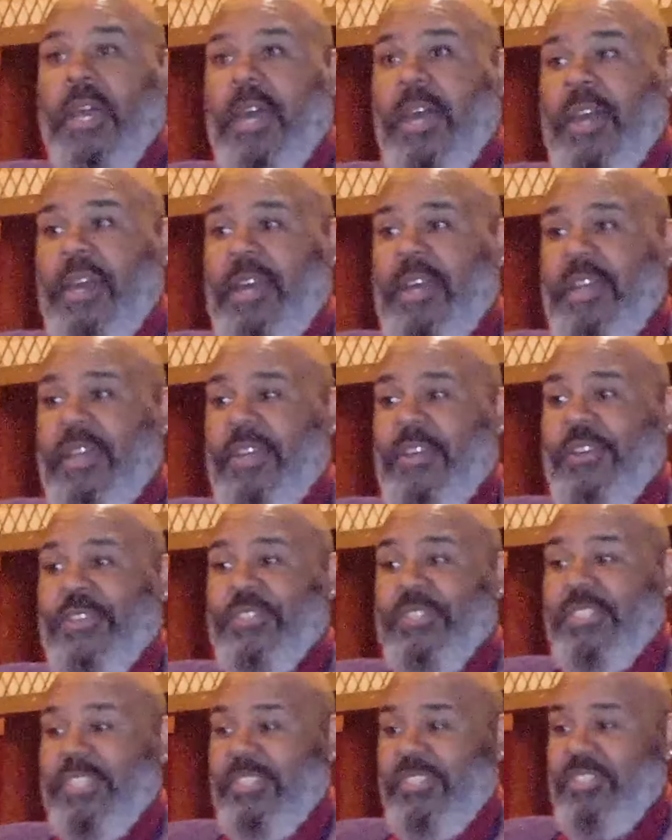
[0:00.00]
uh,
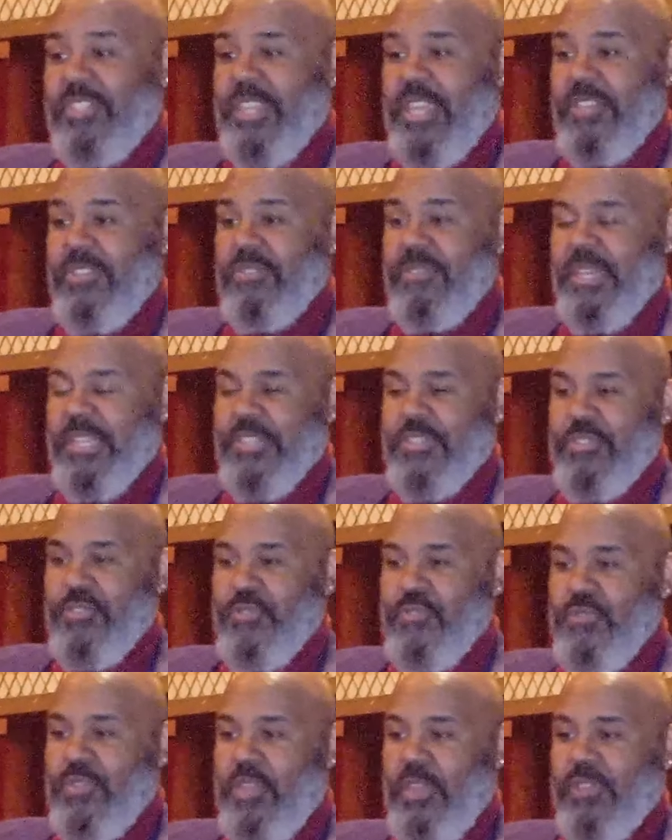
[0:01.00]
on the Disney Channel, a
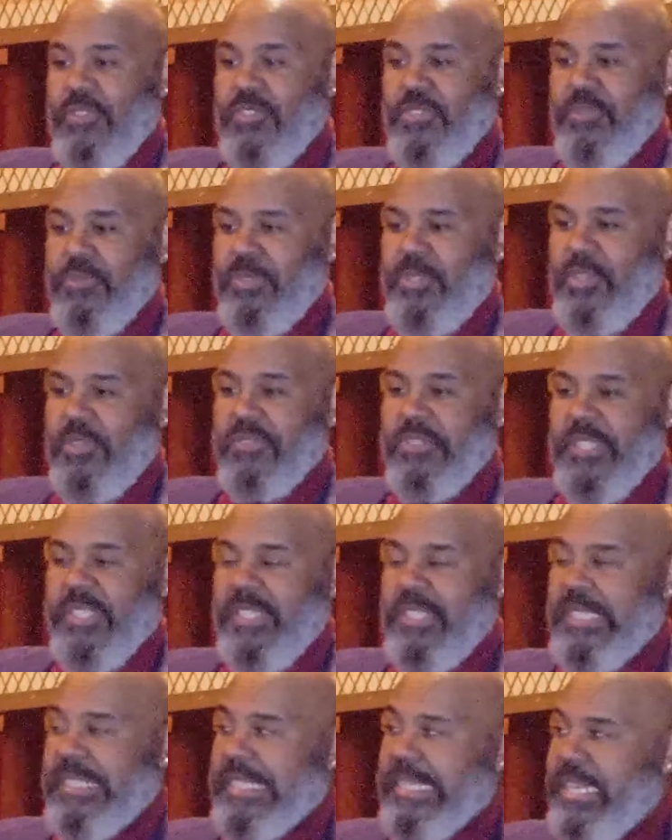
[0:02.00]
new cartoon called
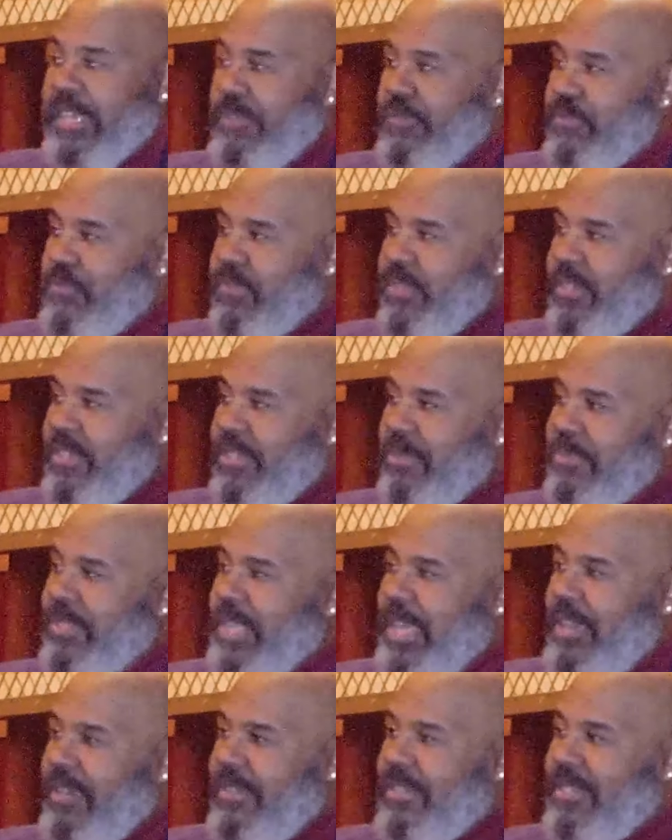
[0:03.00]
Disney's Kiff
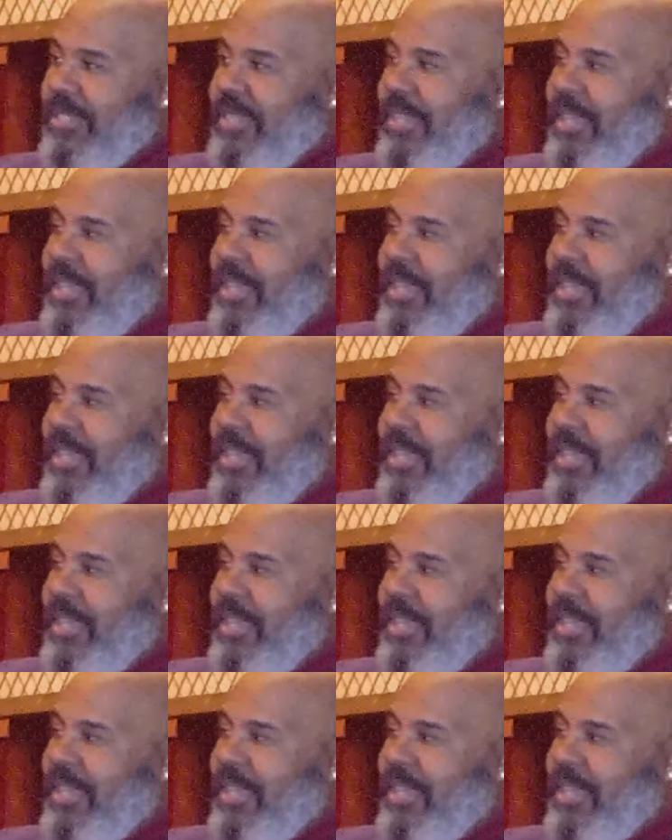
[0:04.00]
comes out.